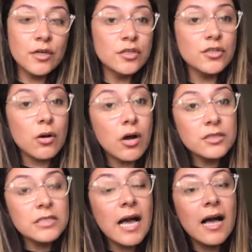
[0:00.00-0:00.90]
So on
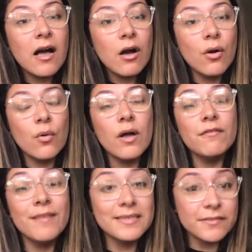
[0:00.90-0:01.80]
to how
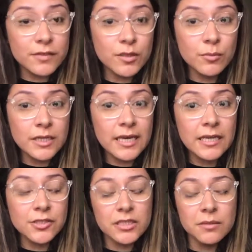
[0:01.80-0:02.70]
effective
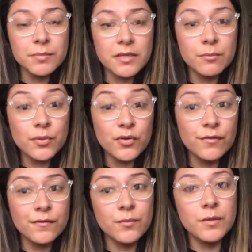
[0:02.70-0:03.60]
communication can be
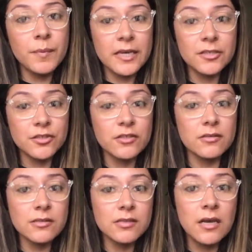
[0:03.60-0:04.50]
improved with
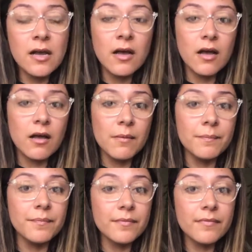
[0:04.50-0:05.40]
patients.
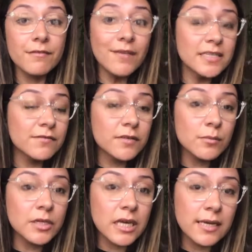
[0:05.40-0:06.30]
Effective
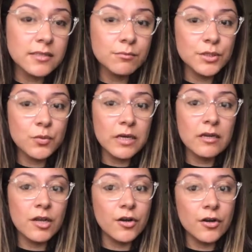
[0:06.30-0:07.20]
communication between
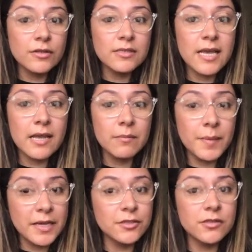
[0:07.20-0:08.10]
a nurse and
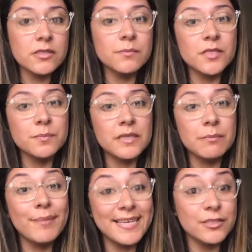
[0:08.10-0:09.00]
patients must be
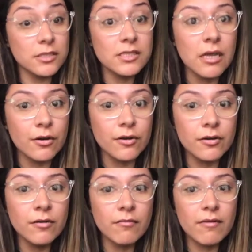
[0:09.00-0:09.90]
patient-centered,
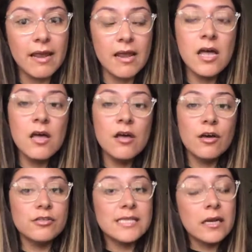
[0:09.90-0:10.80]
right?
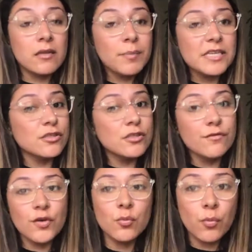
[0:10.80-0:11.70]
Understanding the patient's
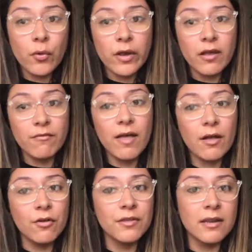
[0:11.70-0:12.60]
viewpoint of
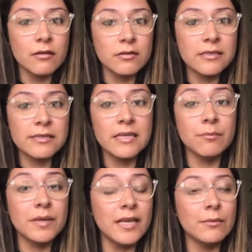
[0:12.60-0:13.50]
health and illness and
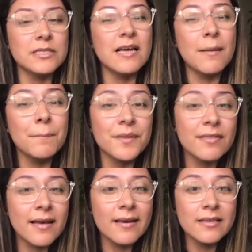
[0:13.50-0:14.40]
being able to
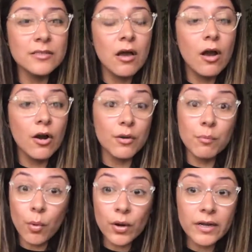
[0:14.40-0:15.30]
empathize are
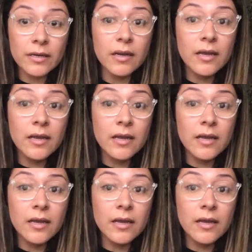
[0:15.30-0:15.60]
important